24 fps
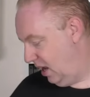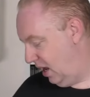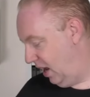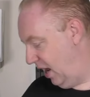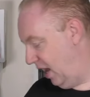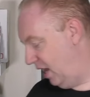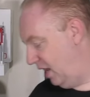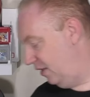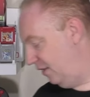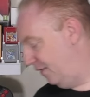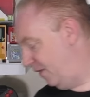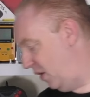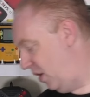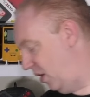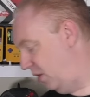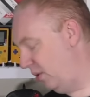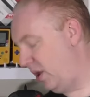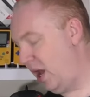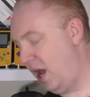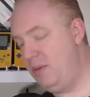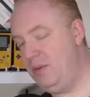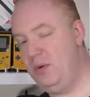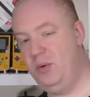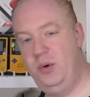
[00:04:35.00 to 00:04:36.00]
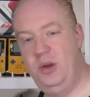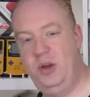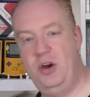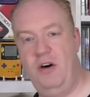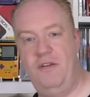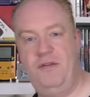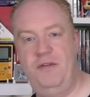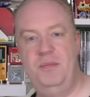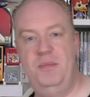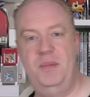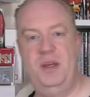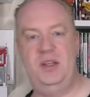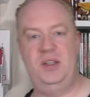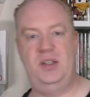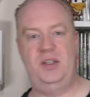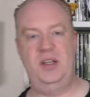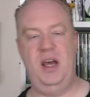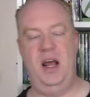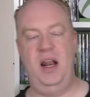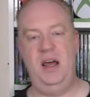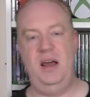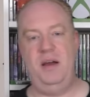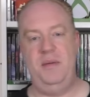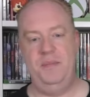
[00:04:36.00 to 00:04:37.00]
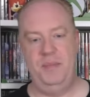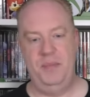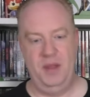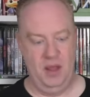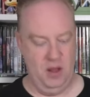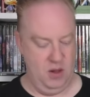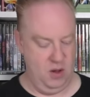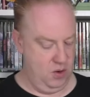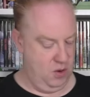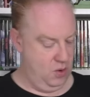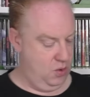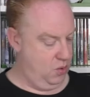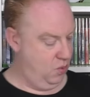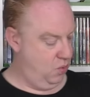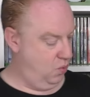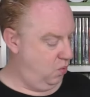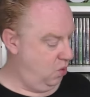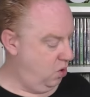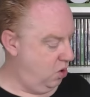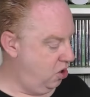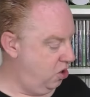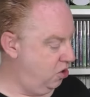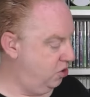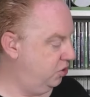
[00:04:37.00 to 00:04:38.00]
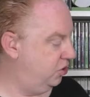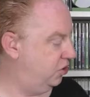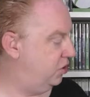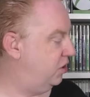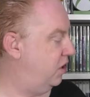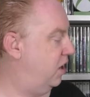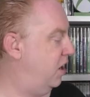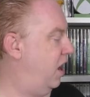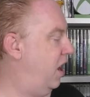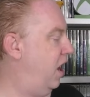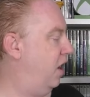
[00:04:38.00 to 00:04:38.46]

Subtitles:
And then the final game that we got from this seller was